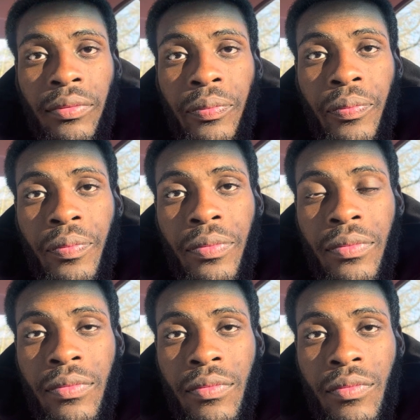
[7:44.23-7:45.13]

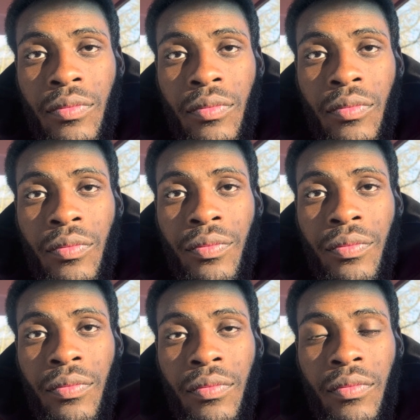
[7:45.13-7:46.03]

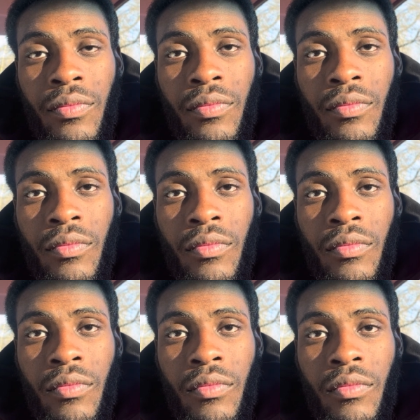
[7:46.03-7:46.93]

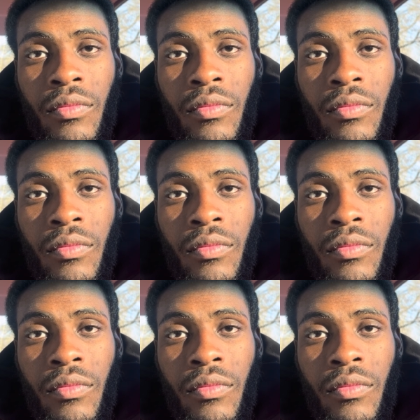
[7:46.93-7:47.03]
(silence)